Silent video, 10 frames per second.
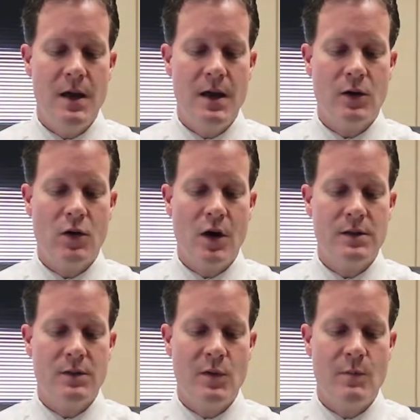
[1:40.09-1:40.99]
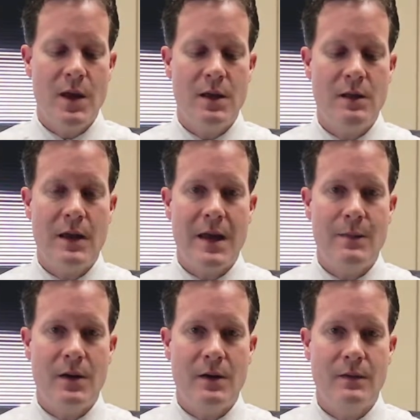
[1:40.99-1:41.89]
and across the remaining
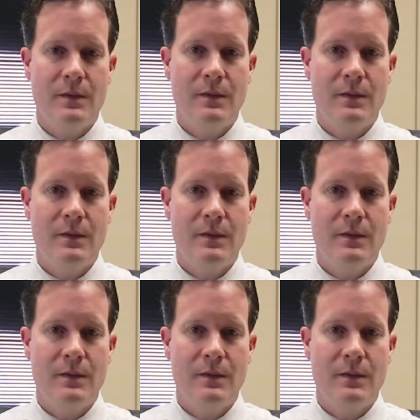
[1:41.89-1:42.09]
lamina.